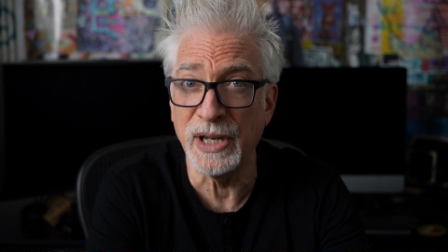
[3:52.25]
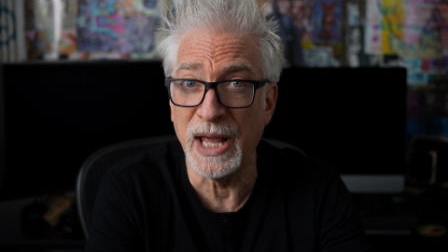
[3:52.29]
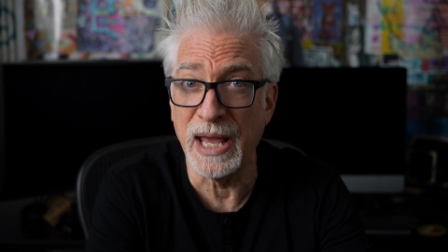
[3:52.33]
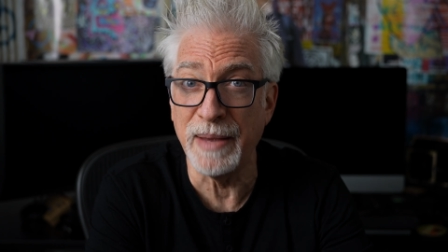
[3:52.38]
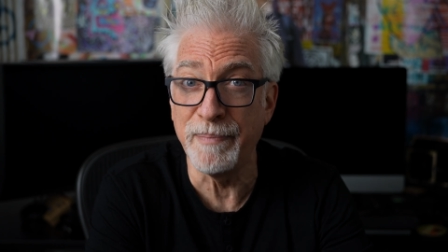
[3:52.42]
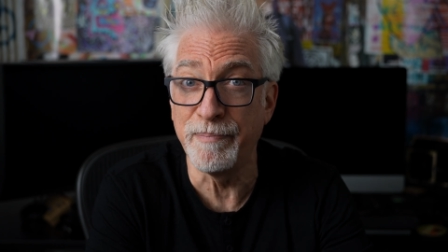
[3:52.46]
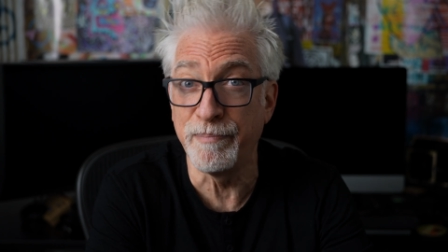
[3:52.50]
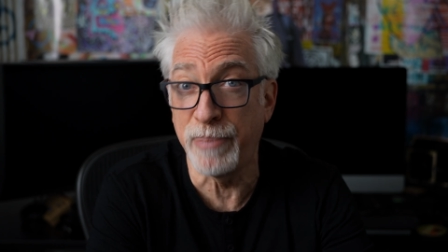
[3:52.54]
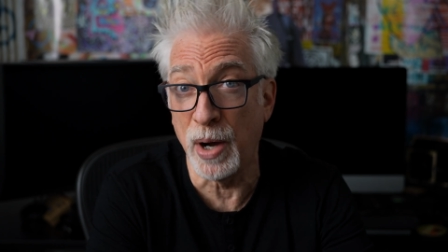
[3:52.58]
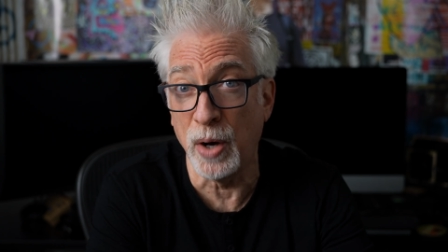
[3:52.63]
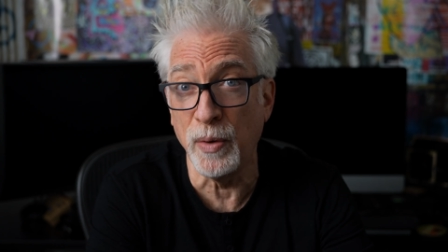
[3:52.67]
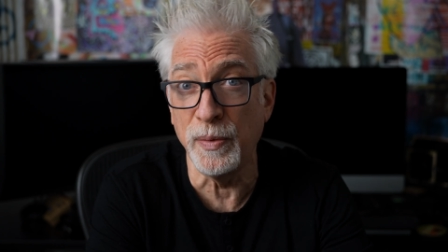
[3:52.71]
a
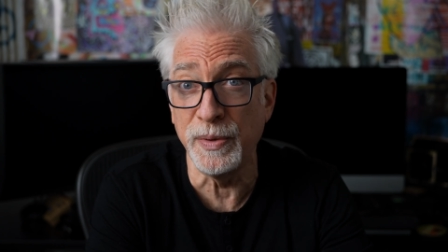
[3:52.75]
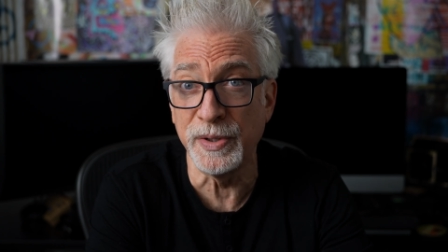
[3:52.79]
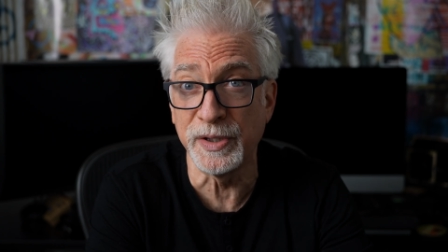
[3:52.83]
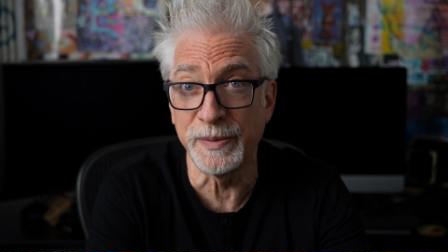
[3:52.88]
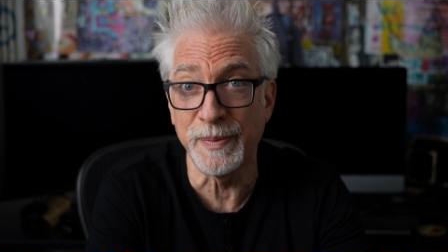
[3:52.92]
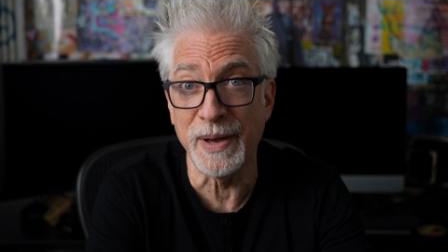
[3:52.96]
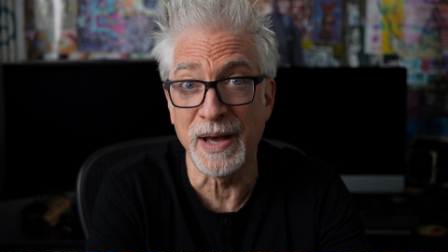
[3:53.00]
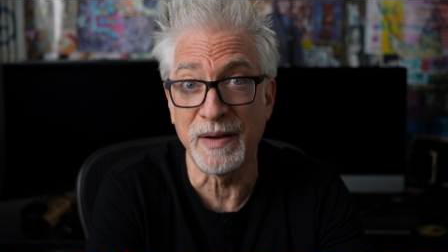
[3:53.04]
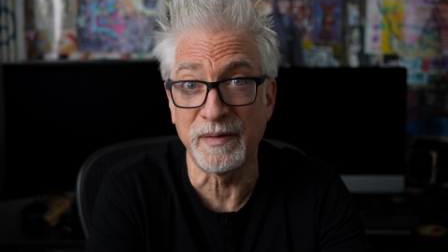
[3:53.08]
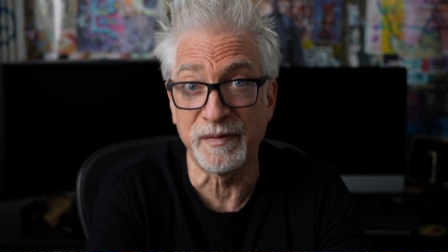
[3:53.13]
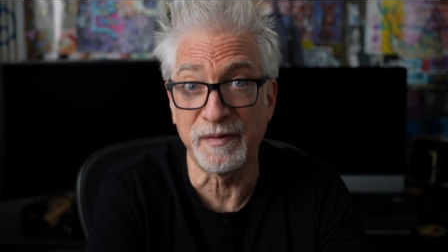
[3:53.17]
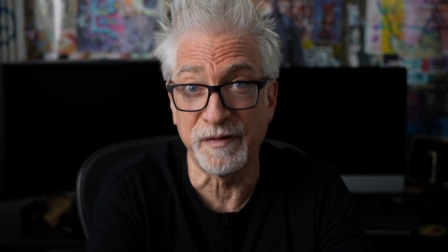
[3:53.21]
Bowens
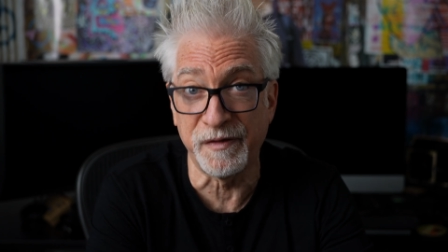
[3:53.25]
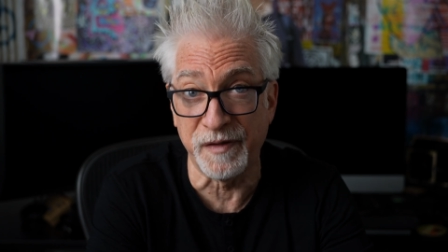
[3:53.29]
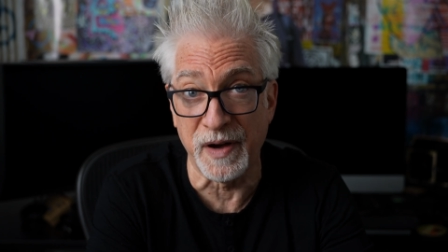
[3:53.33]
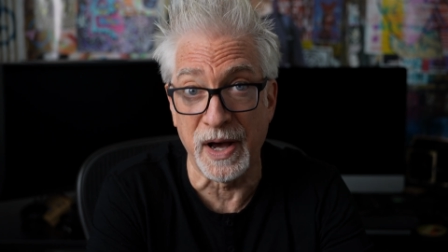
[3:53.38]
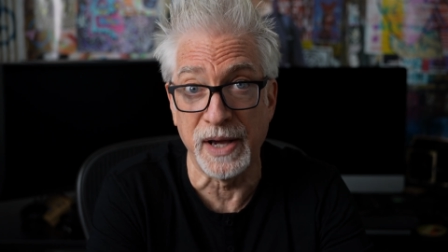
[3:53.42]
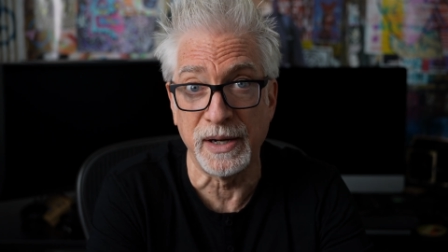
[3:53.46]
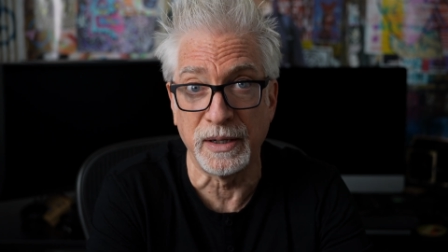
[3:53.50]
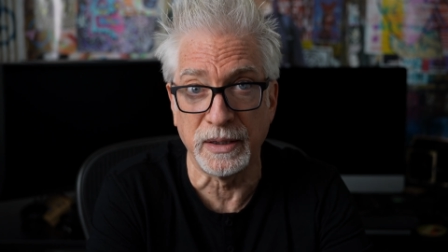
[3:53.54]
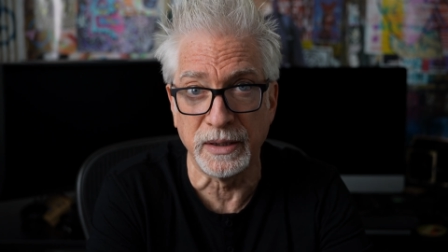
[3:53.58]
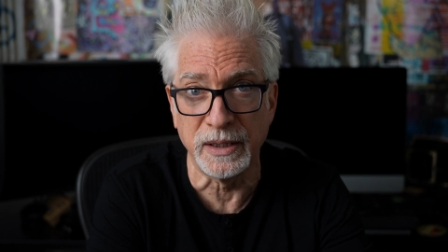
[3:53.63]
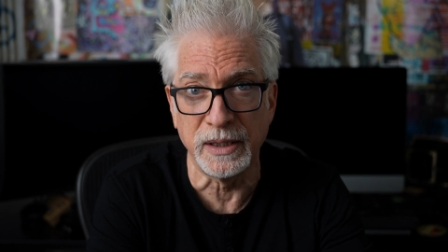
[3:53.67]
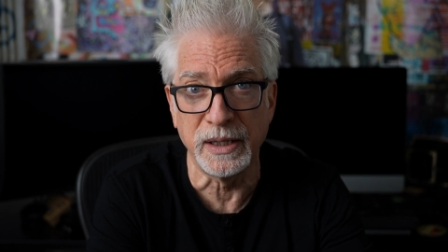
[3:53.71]
mount
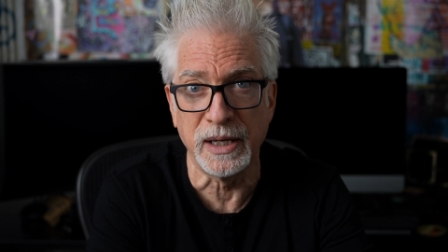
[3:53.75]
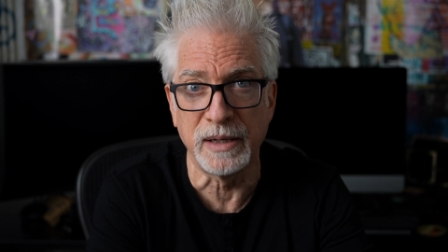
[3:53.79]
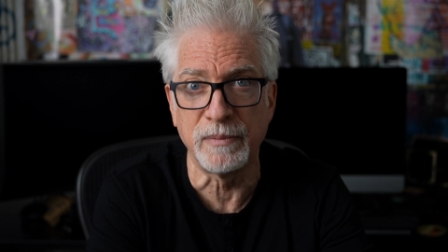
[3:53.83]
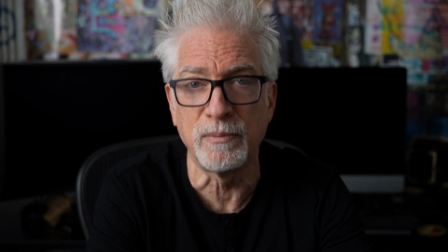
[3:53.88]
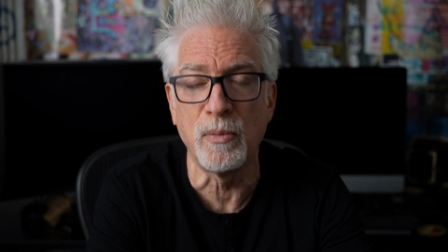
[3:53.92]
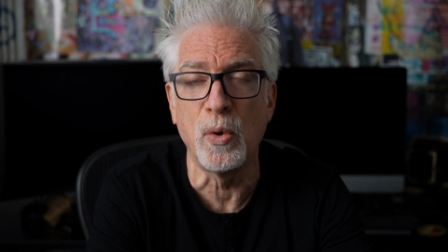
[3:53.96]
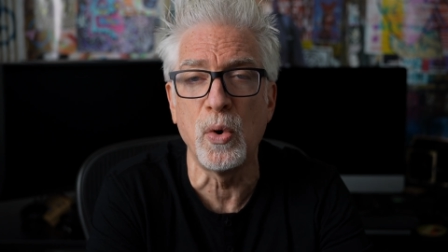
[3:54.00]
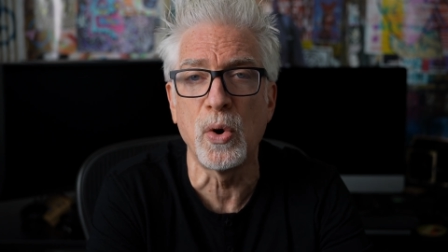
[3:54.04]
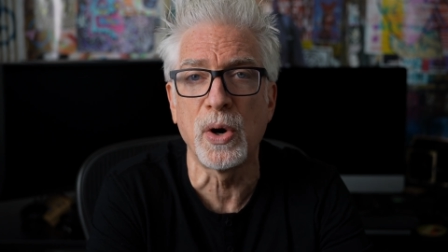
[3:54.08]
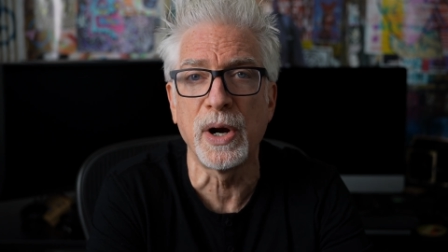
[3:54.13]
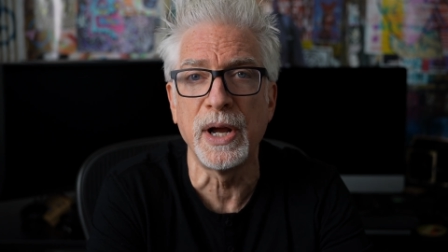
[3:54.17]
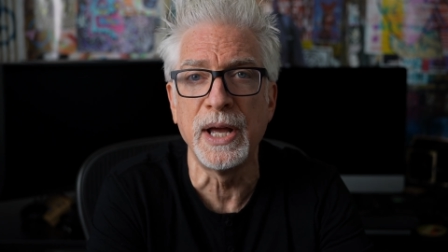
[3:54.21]
finally, and
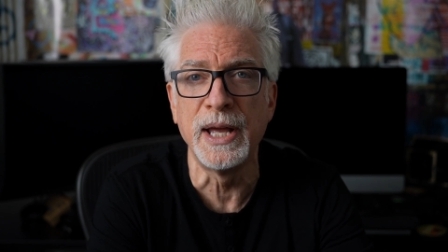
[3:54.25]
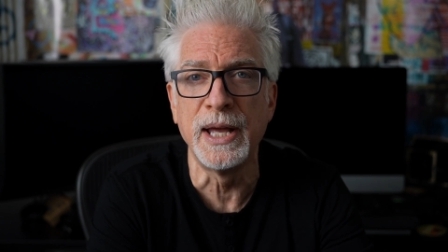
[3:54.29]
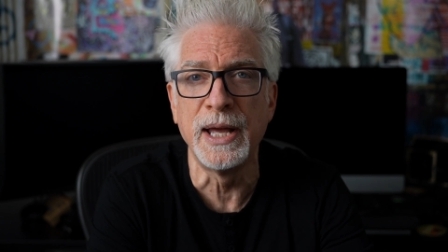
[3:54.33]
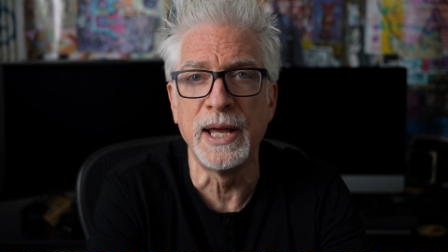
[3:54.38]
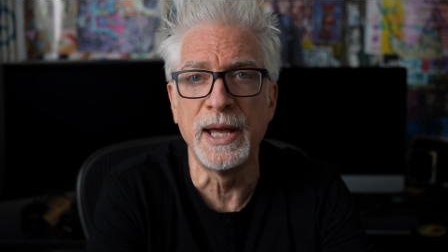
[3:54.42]
more.